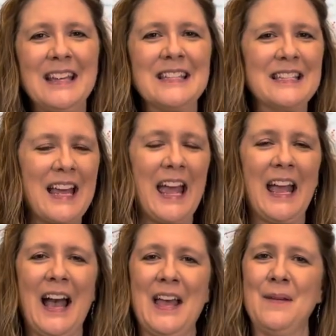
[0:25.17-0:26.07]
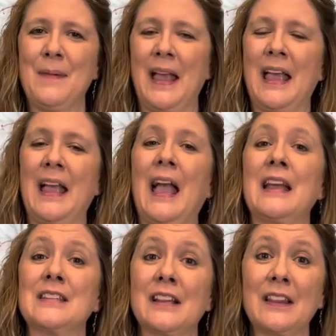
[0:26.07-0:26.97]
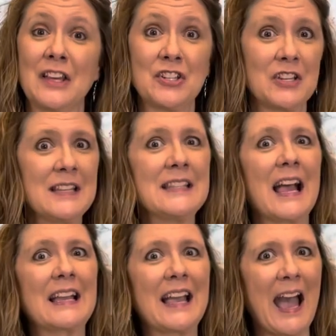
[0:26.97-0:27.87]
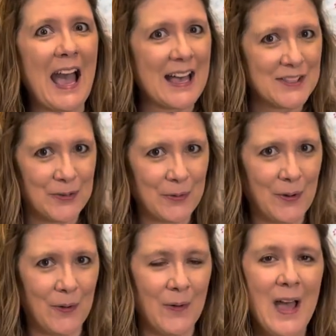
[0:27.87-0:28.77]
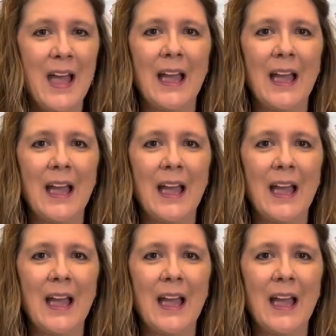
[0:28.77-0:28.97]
Today, I am making a delicious casserole,